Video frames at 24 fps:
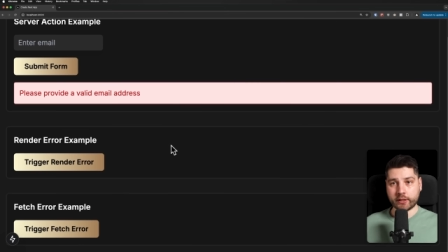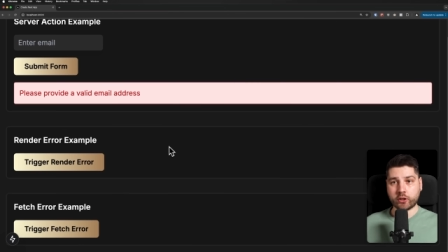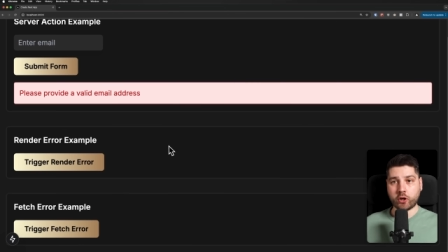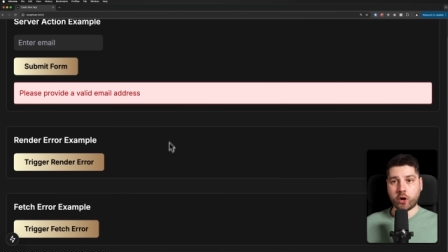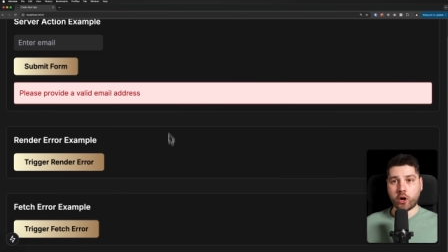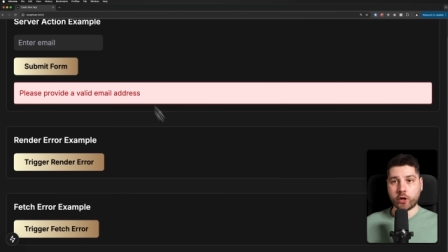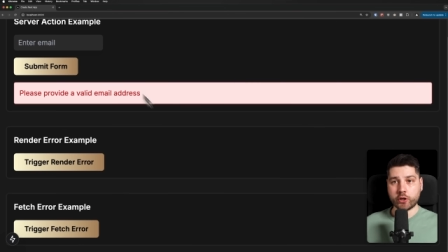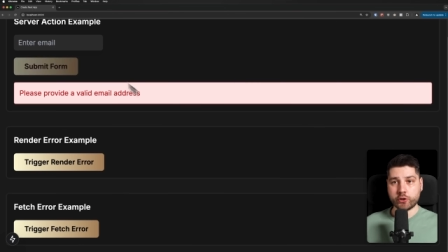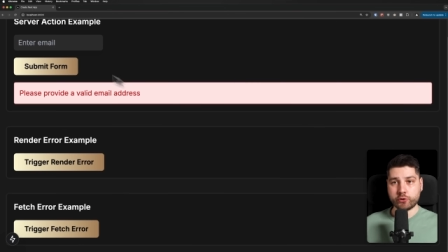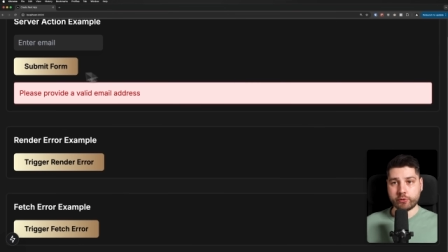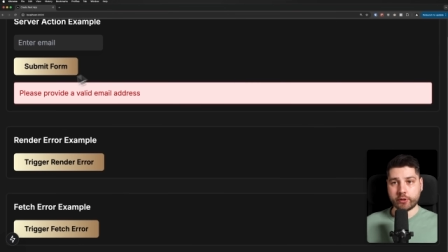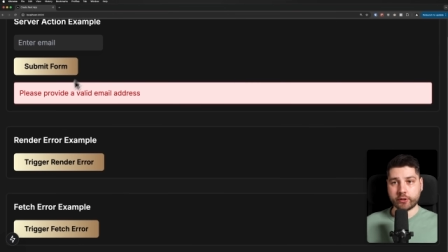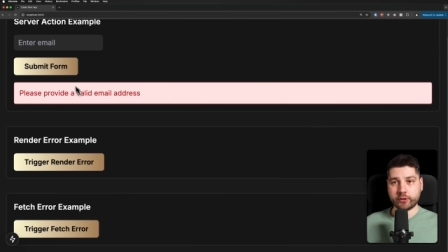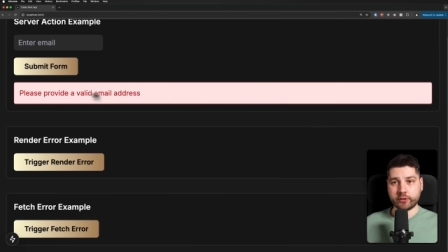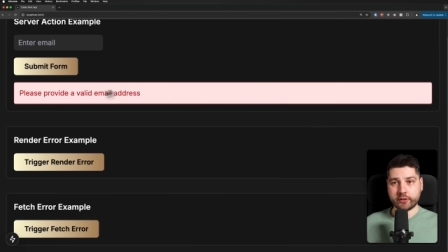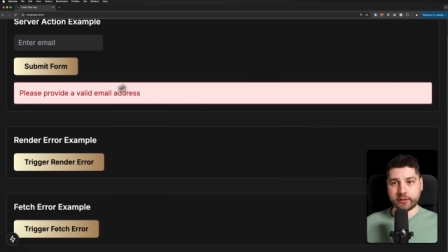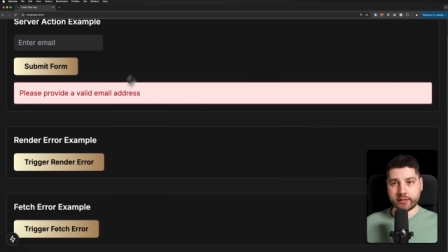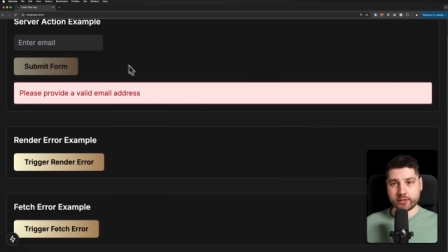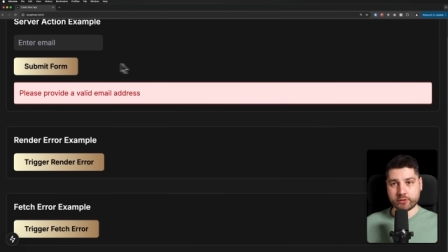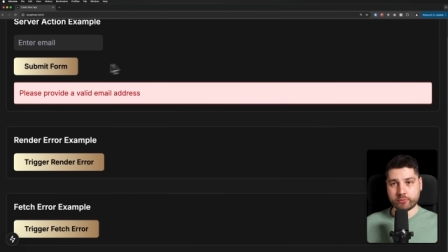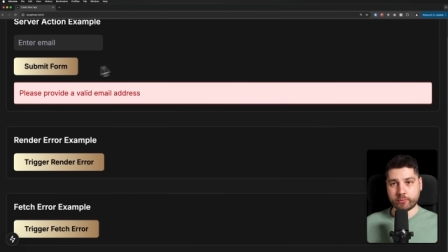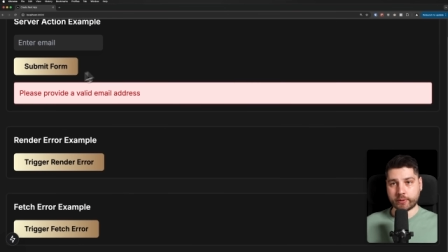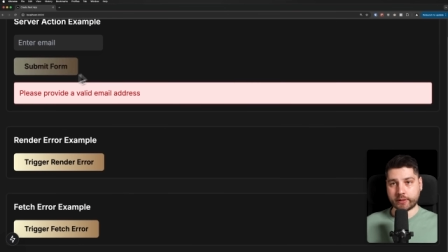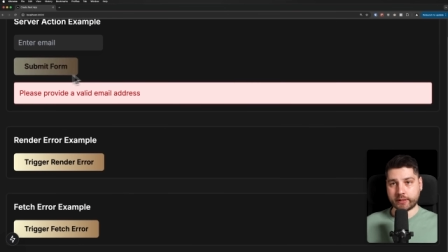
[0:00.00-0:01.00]
Contrary to
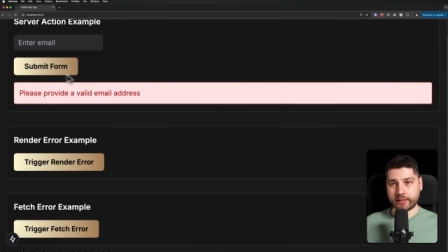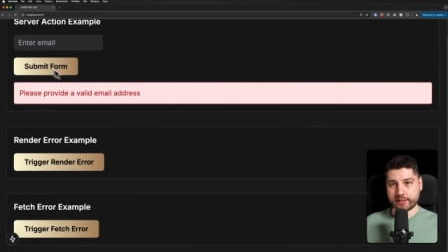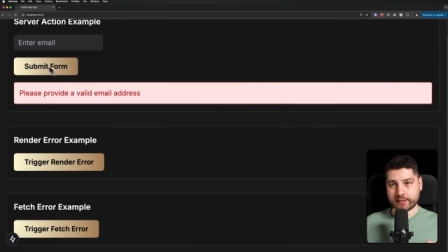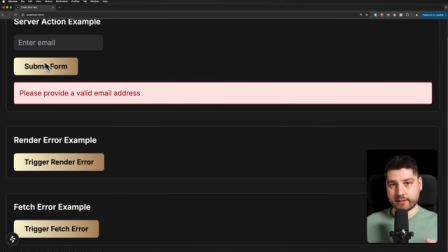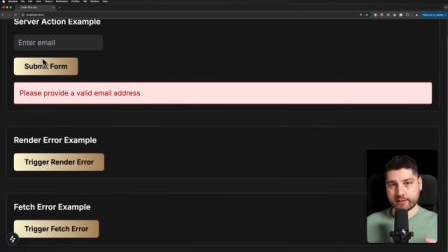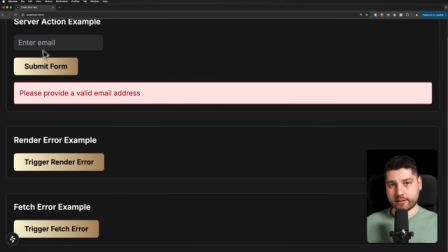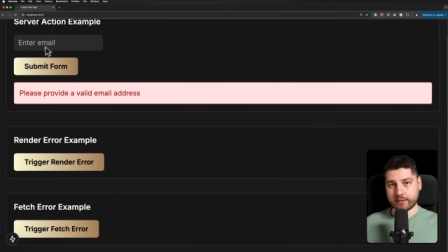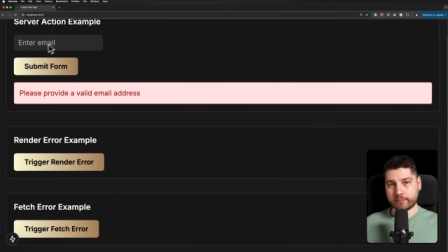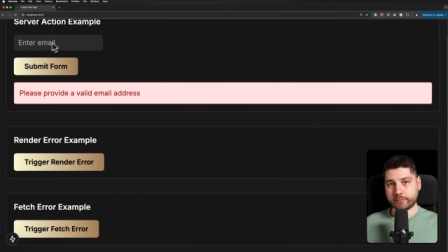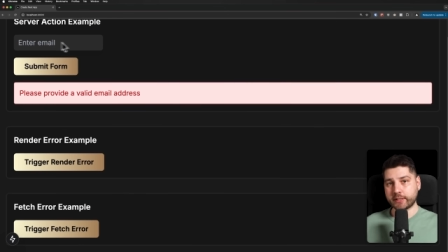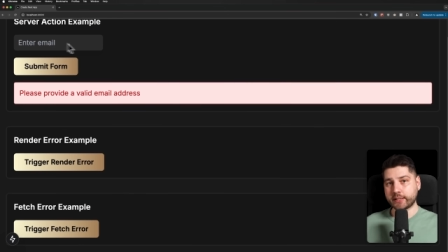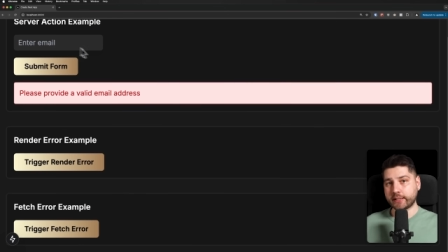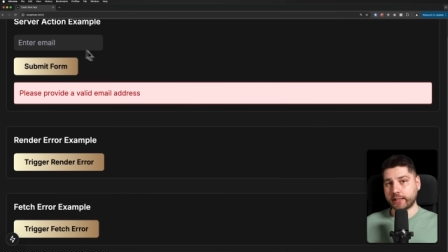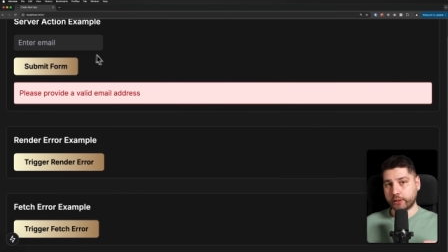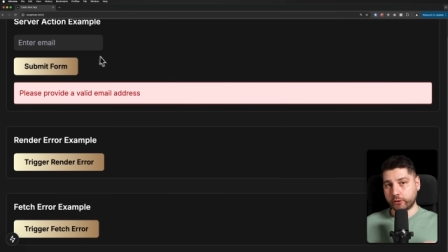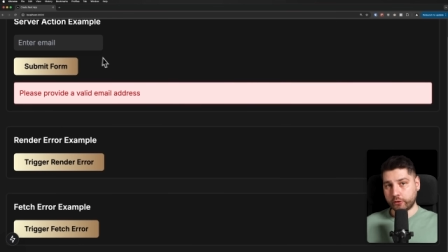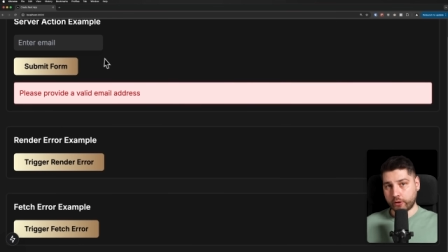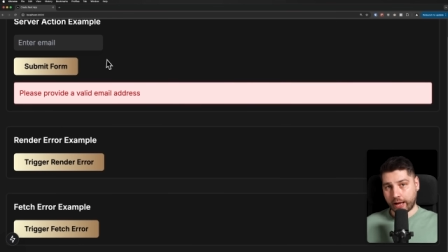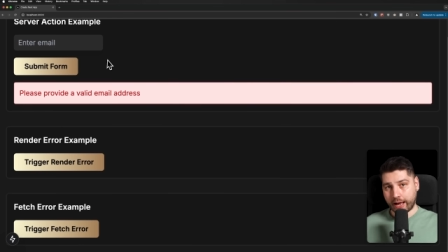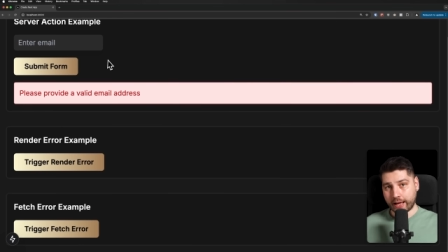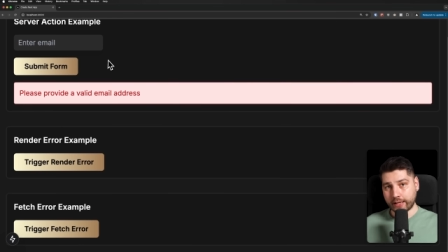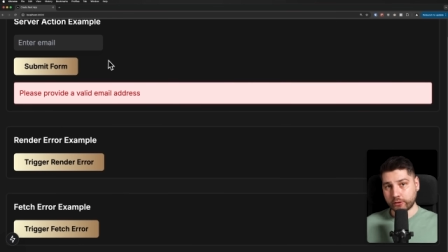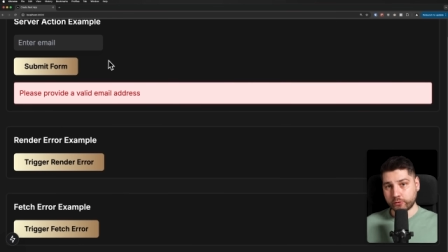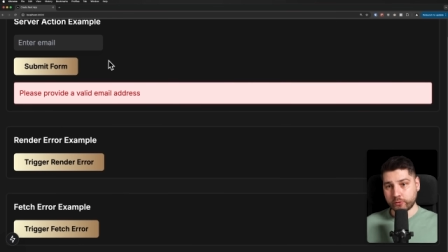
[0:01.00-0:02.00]
this one, this is something that you
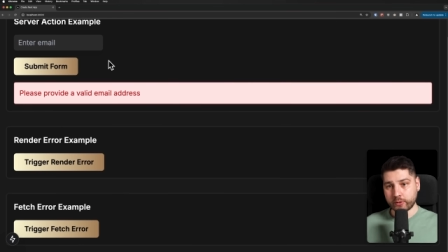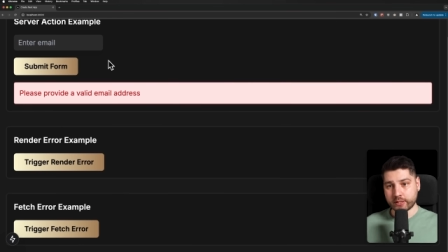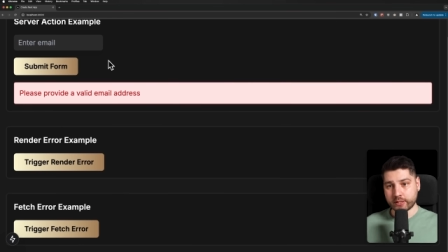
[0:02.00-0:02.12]
had to